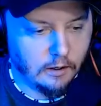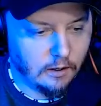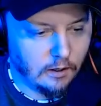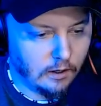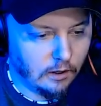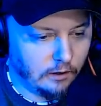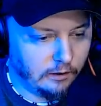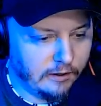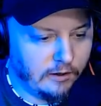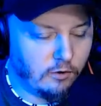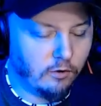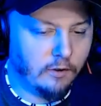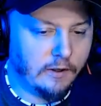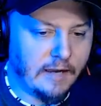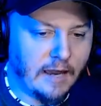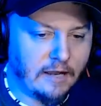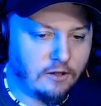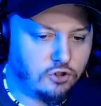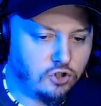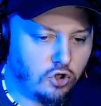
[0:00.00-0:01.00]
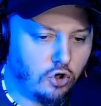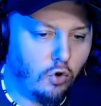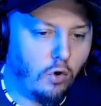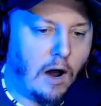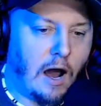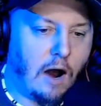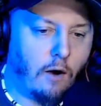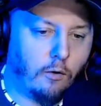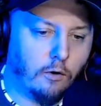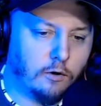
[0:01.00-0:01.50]
Literally a
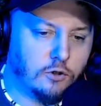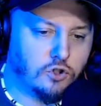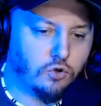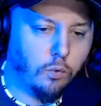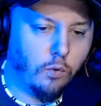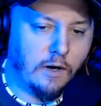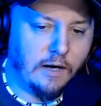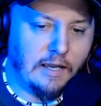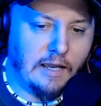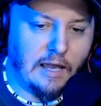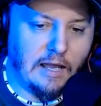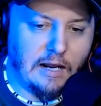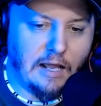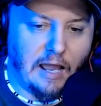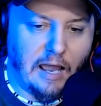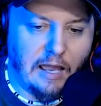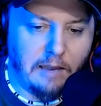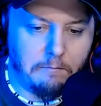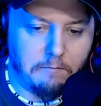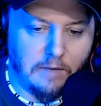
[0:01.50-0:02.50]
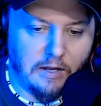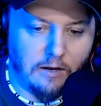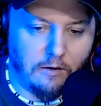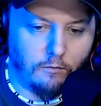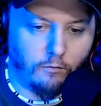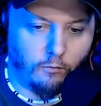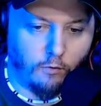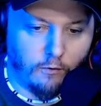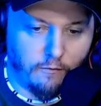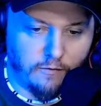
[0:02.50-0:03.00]
2-hour and 28-minute
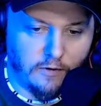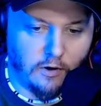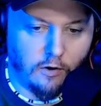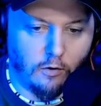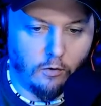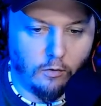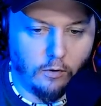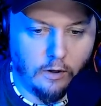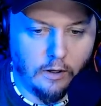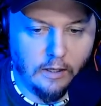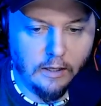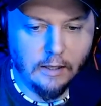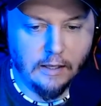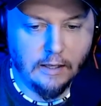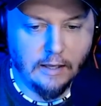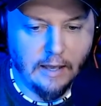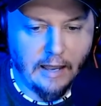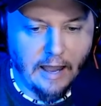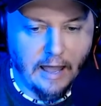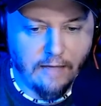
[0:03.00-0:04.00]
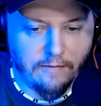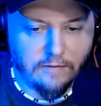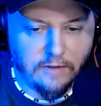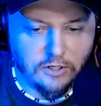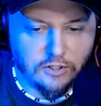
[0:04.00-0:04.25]
review, and these